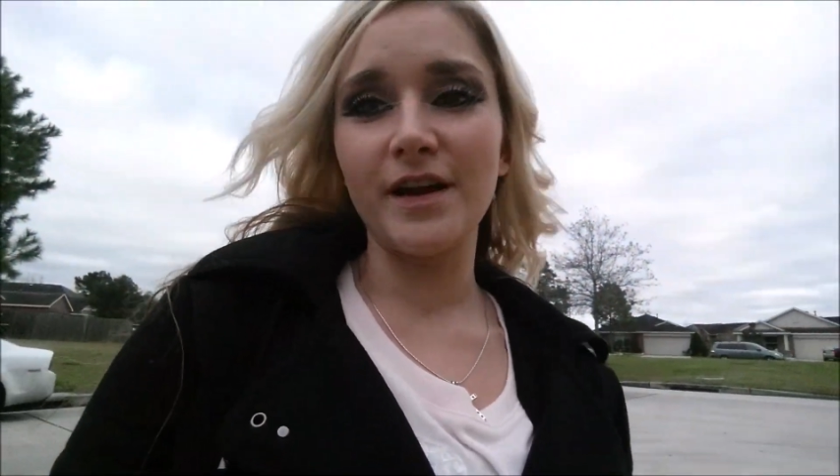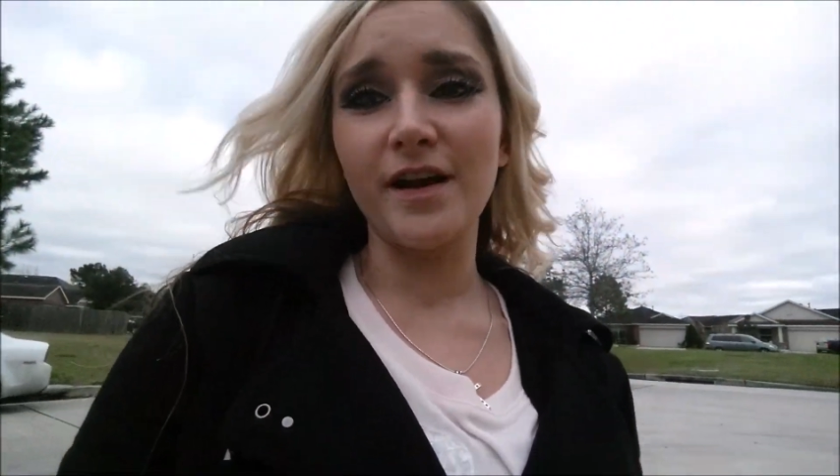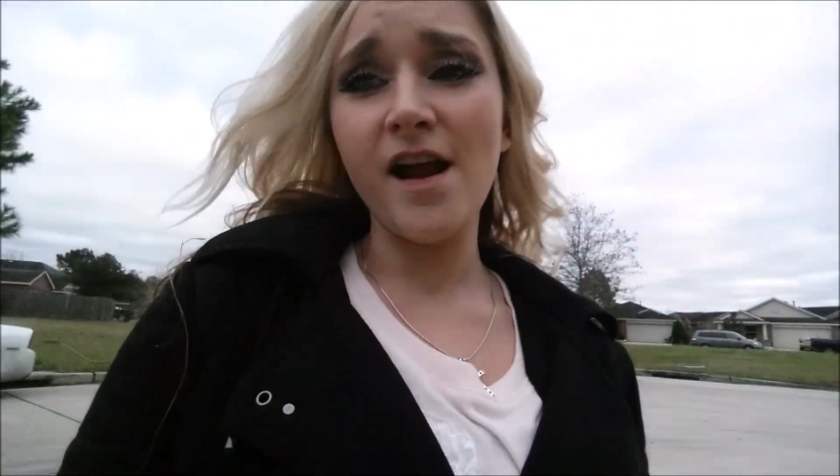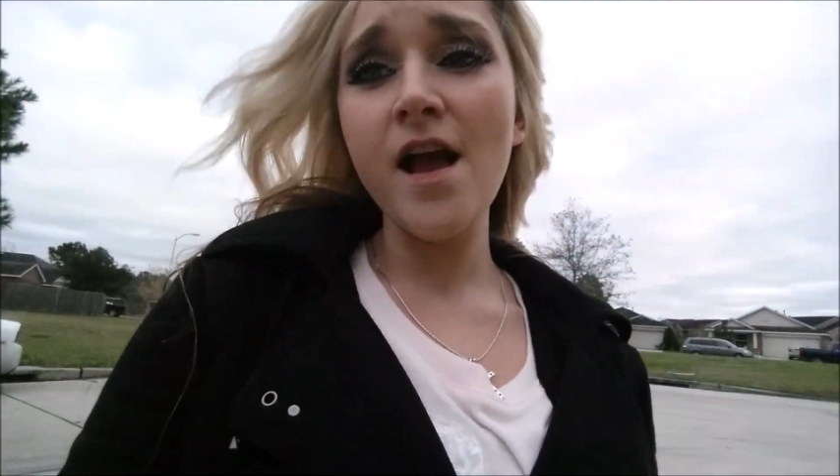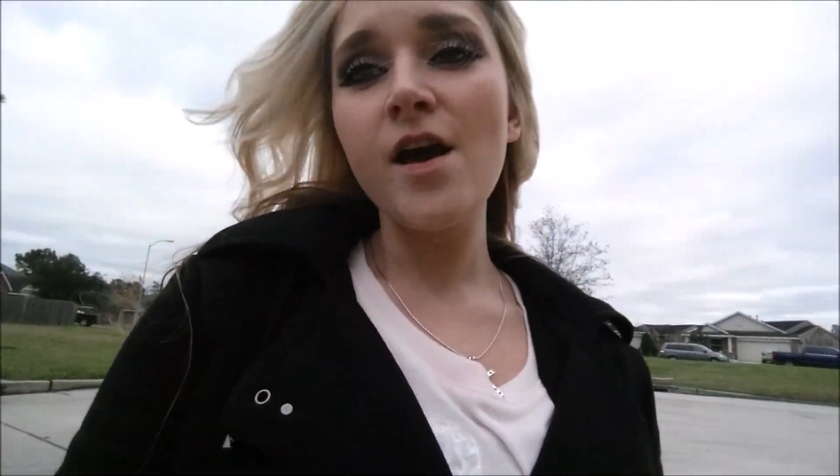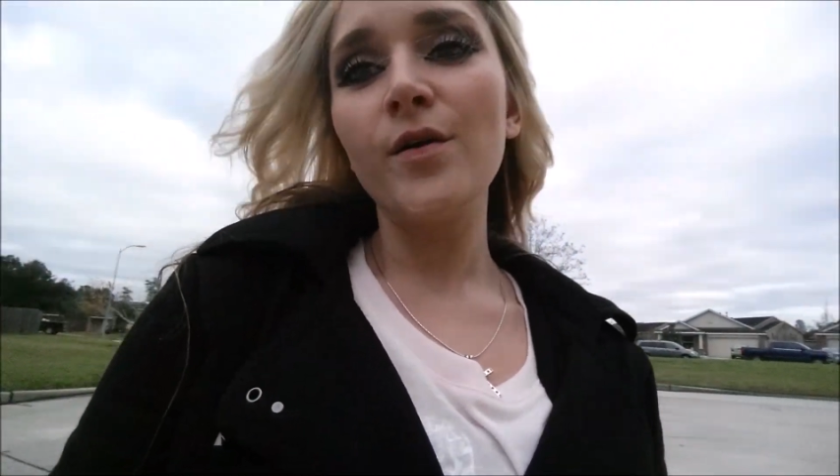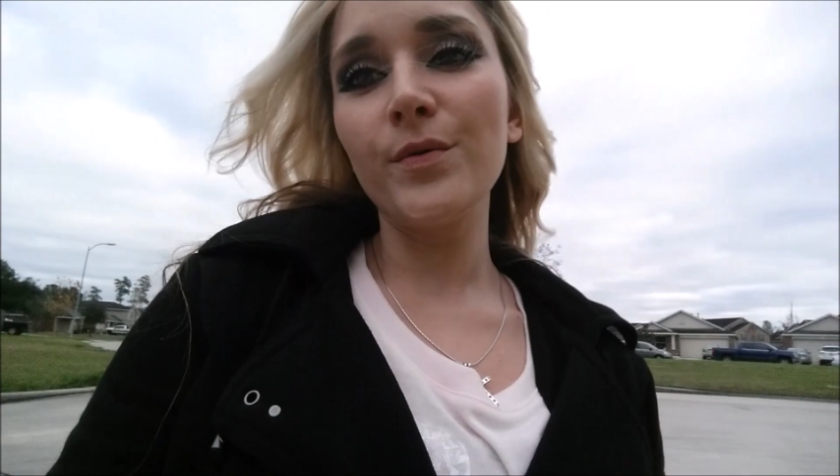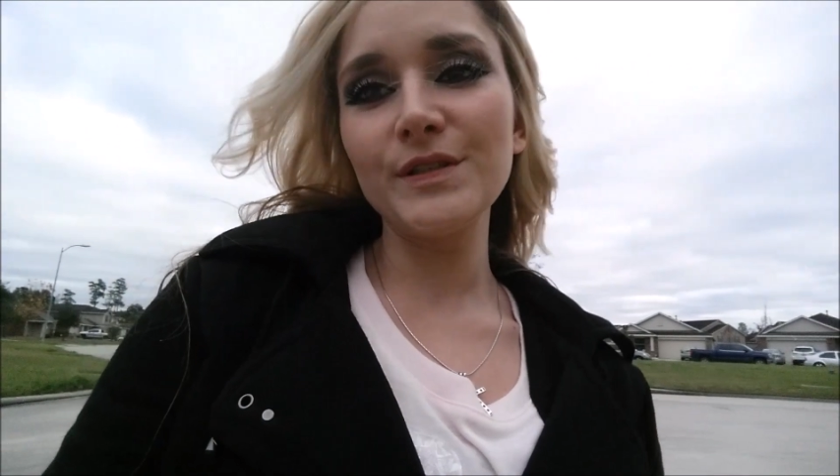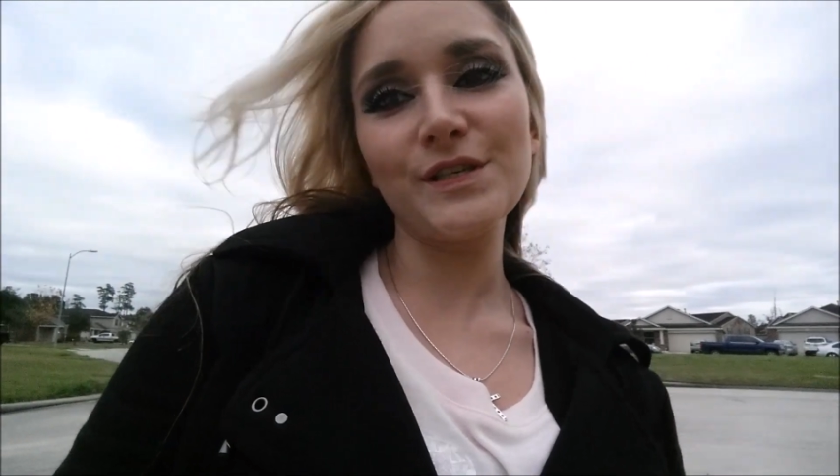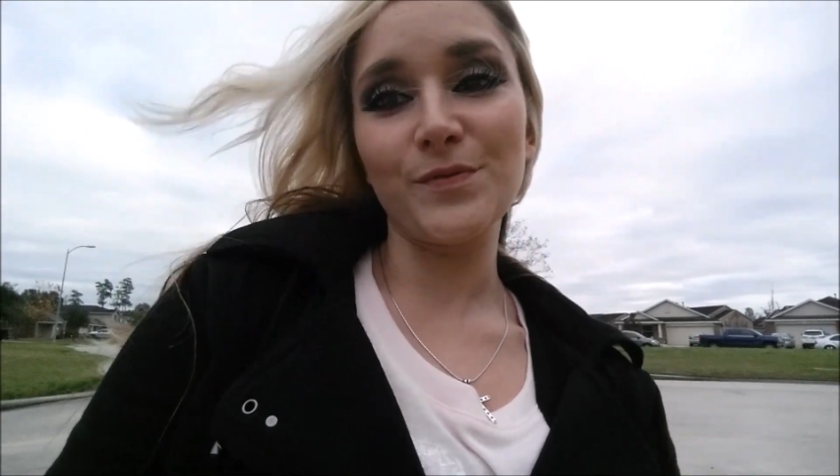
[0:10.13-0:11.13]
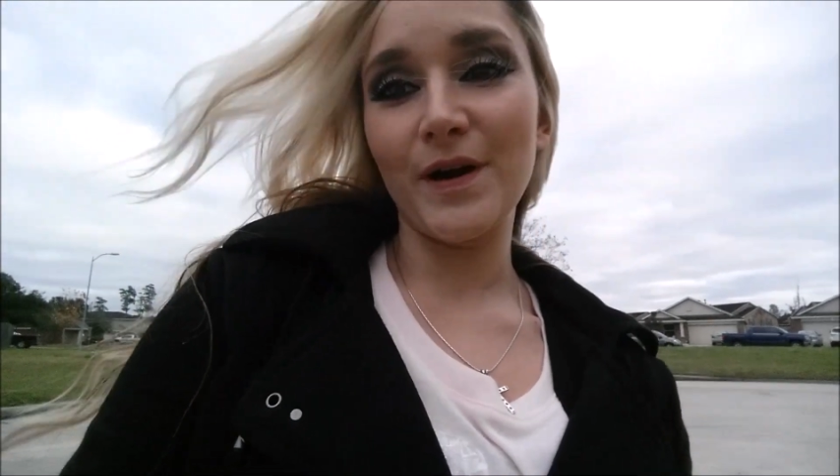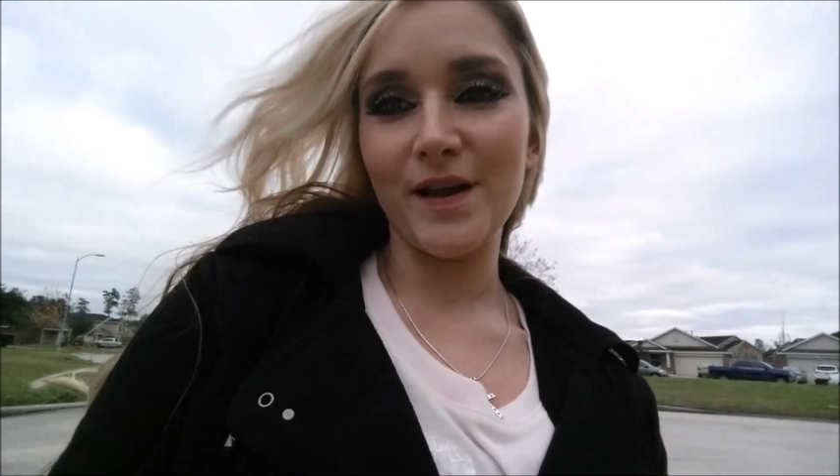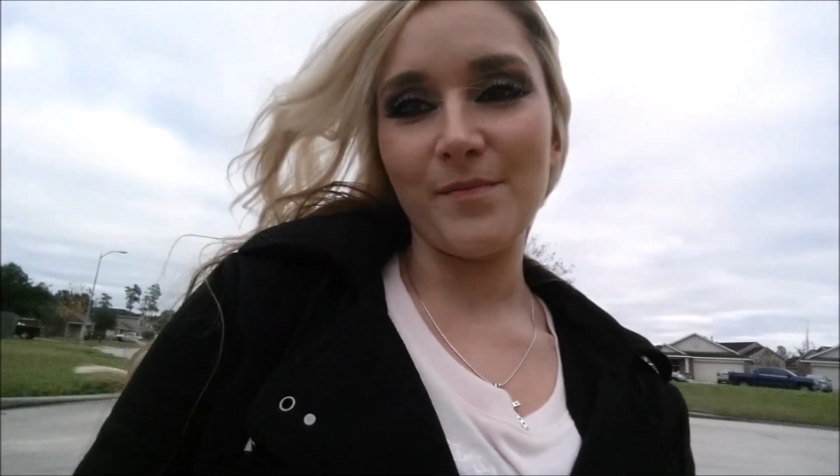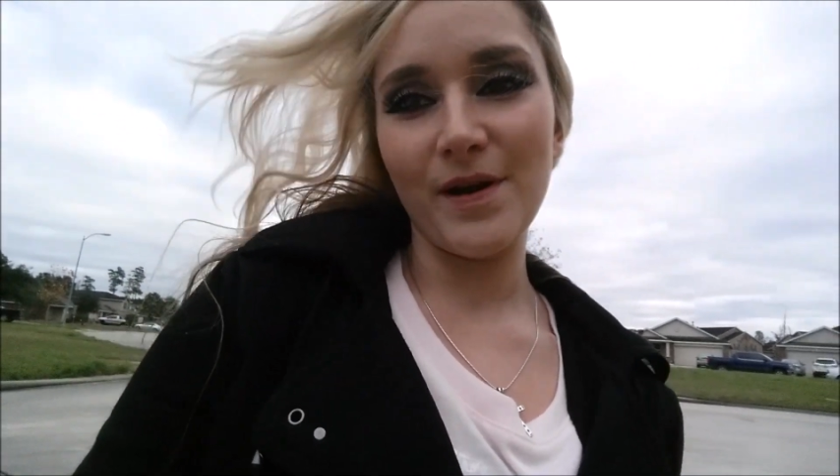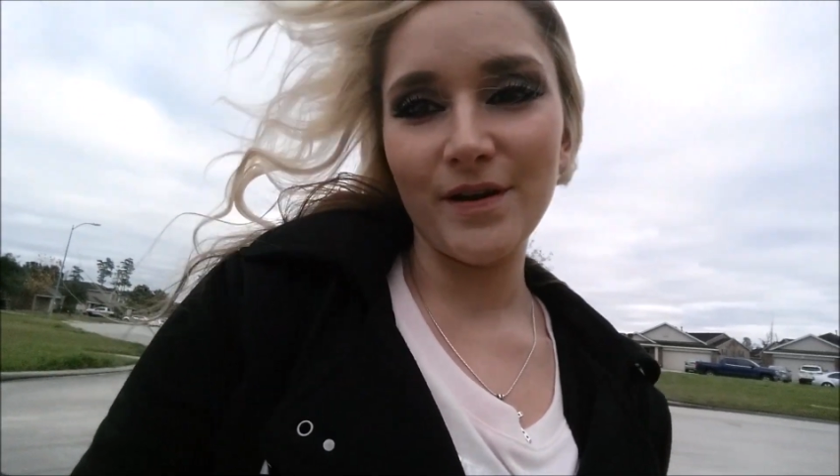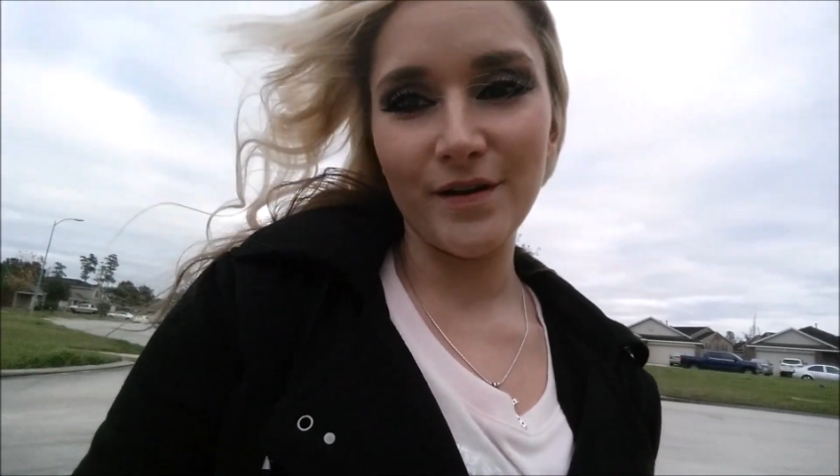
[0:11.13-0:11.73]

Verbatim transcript: hair, which is working my